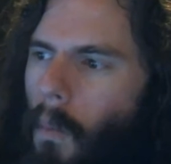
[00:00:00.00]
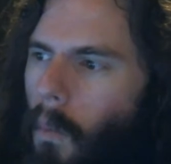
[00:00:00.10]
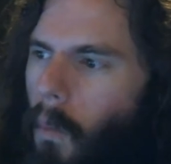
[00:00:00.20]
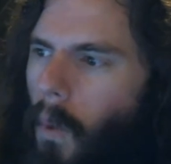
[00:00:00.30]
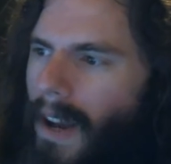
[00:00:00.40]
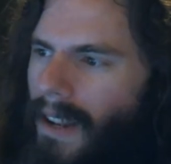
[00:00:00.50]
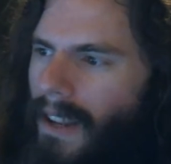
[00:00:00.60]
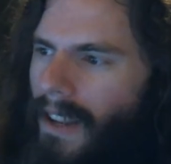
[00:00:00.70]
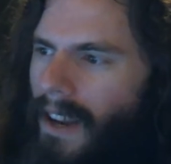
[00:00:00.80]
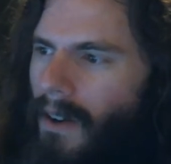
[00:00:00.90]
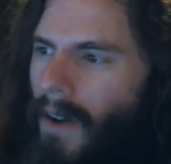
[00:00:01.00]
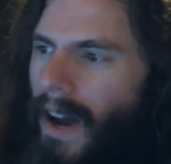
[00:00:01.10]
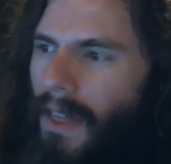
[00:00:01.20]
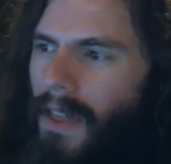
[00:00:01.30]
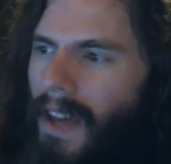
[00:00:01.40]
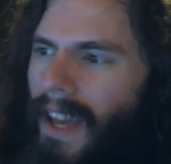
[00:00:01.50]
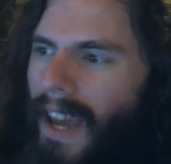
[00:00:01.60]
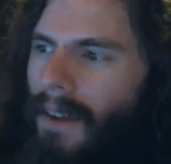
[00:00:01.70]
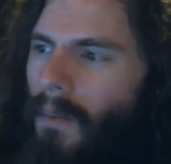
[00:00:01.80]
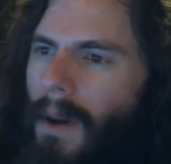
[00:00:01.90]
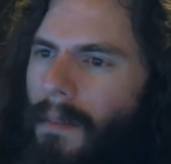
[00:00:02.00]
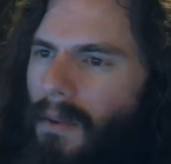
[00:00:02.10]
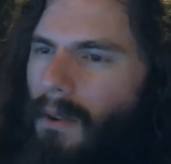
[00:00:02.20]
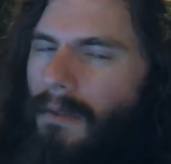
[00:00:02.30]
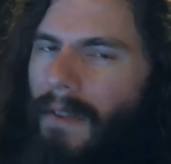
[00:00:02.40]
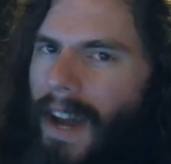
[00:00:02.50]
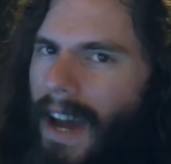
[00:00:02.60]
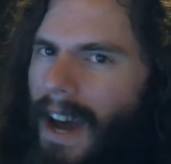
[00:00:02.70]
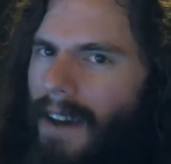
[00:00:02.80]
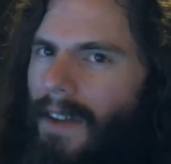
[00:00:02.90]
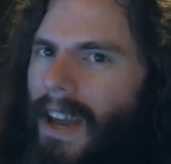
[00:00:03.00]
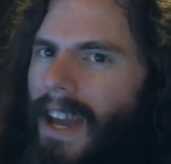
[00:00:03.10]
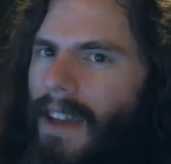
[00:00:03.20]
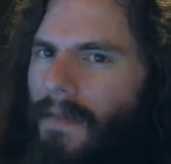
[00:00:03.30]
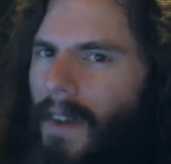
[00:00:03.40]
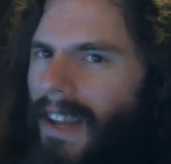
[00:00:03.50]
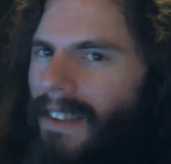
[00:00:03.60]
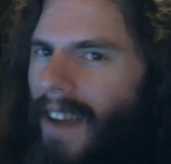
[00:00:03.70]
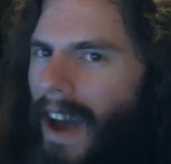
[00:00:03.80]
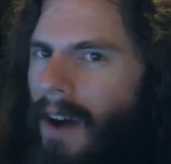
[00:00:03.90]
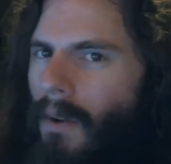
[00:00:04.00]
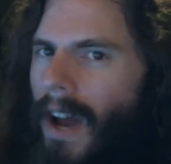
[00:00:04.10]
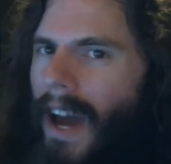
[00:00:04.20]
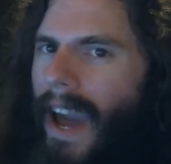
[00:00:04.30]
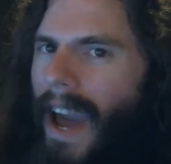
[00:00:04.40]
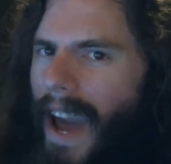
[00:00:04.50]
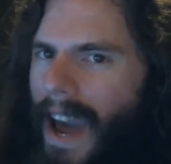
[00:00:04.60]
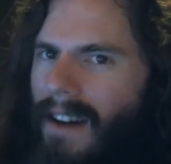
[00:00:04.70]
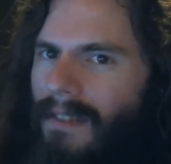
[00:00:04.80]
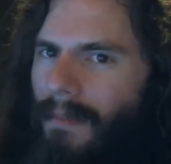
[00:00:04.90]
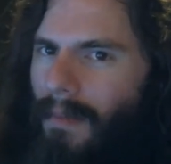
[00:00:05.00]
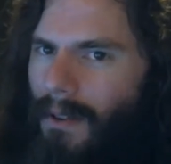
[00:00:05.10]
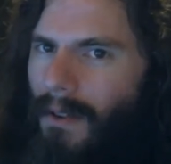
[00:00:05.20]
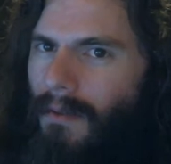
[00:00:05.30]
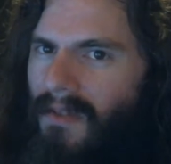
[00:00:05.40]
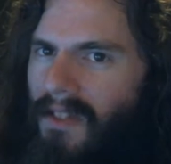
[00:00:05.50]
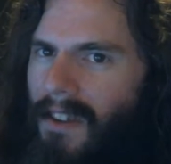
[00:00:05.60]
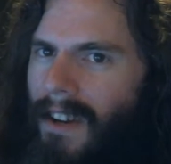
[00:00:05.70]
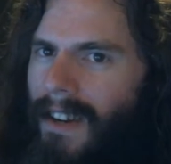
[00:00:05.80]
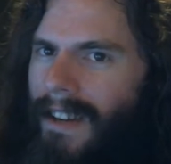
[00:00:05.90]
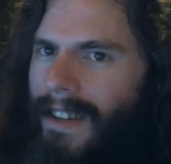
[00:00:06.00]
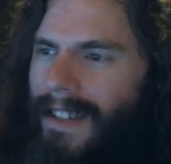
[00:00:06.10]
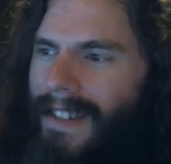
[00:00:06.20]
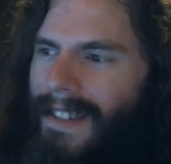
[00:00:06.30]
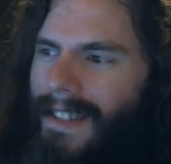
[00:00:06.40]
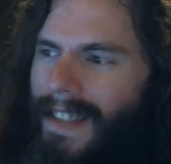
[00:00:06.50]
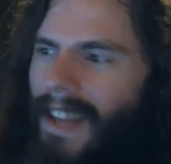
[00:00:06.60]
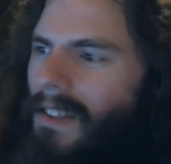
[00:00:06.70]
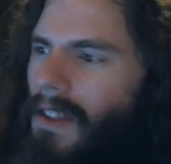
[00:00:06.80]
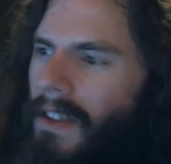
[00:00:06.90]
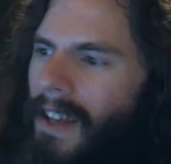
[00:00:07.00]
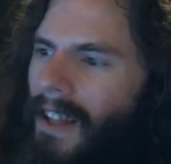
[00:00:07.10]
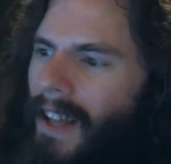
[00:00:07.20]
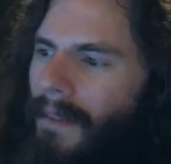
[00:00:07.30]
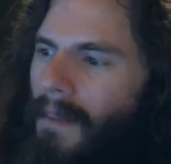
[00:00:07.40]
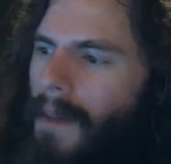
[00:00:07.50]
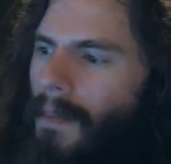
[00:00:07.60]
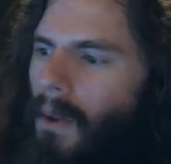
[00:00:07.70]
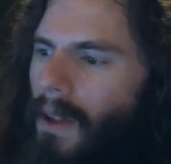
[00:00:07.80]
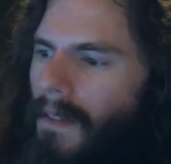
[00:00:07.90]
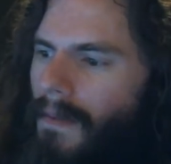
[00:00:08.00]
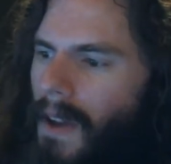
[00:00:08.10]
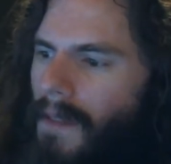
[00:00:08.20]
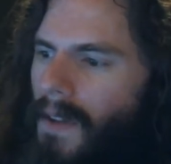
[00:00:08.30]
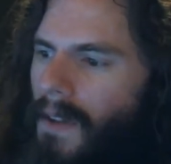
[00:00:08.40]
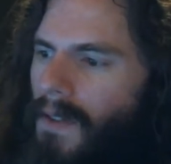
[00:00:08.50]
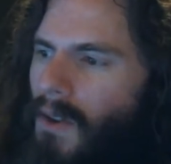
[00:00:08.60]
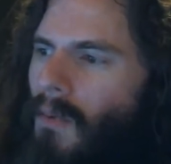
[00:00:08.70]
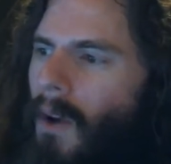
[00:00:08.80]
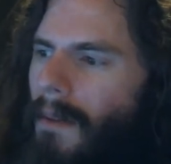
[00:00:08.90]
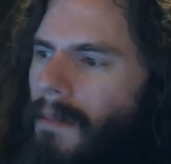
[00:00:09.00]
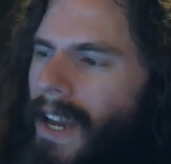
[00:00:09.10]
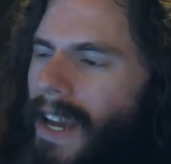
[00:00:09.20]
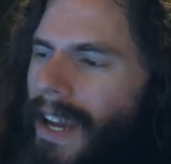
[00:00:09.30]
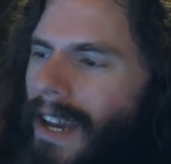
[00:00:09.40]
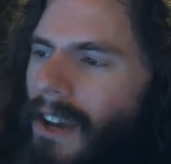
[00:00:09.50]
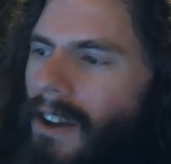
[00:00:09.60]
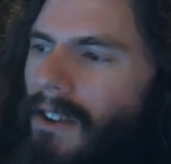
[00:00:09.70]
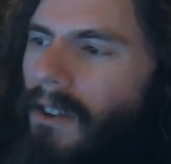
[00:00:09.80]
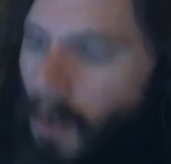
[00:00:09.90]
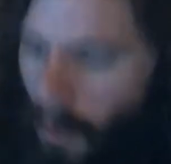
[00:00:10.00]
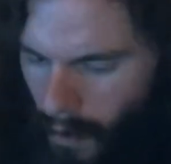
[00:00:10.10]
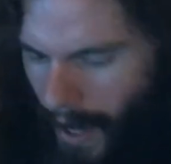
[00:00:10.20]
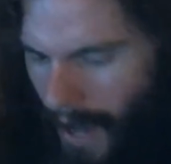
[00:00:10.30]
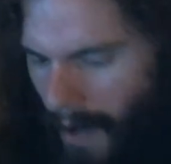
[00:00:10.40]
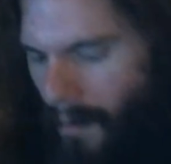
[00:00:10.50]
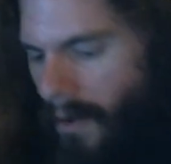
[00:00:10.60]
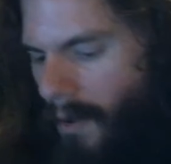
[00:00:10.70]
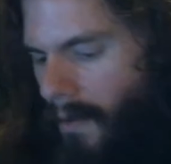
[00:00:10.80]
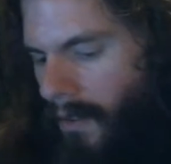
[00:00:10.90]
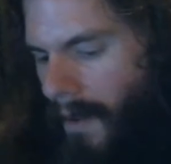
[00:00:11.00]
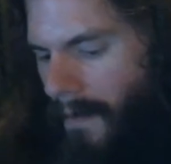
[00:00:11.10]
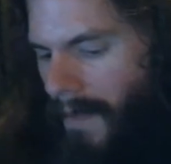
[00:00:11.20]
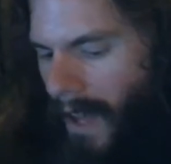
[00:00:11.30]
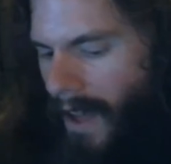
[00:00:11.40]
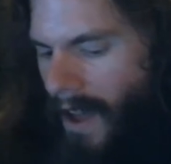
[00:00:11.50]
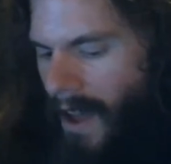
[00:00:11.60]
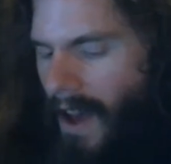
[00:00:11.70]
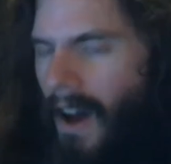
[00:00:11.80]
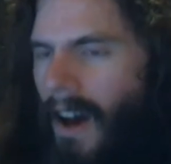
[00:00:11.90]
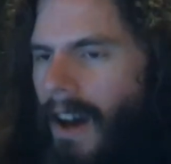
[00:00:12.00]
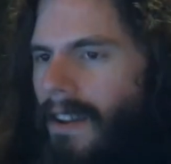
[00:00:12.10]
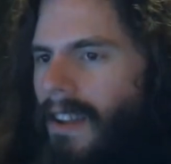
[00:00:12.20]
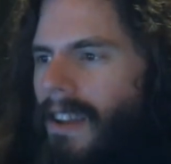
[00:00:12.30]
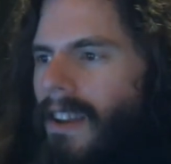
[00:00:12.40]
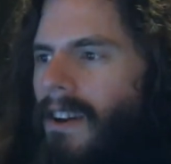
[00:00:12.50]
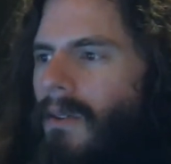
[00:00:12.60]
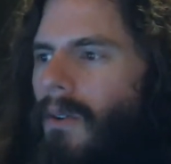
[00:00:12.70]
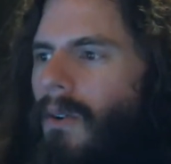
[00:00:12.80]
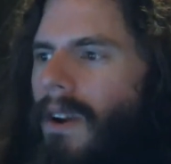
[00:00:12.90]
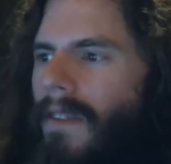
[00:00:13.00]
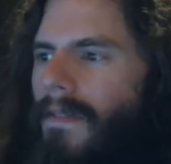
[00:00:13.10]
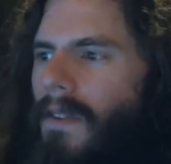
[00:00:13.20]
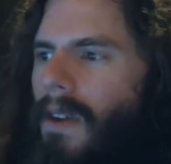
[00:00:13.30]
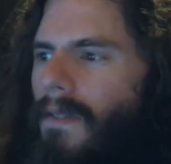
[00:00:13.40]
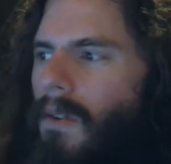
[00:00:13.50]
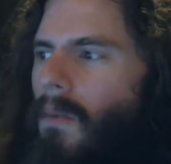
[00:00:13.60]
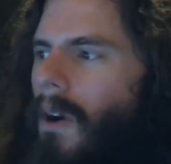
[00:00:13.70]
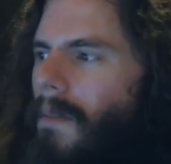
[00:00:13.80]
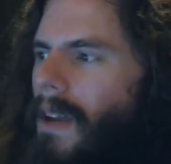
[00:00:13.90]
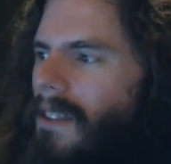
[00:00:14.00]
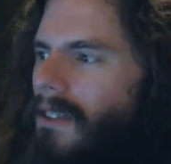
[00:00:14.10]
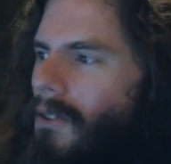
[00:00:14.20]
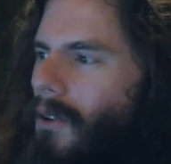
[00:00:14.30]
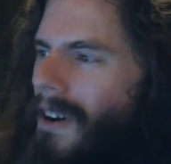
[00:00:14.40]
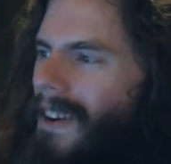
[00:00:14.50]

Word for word: what you know I think and what proof I have, he finds out I have proof. That's the thing. Like people, if if if you want me to like prove something, uh, you know, or if you if you want me to,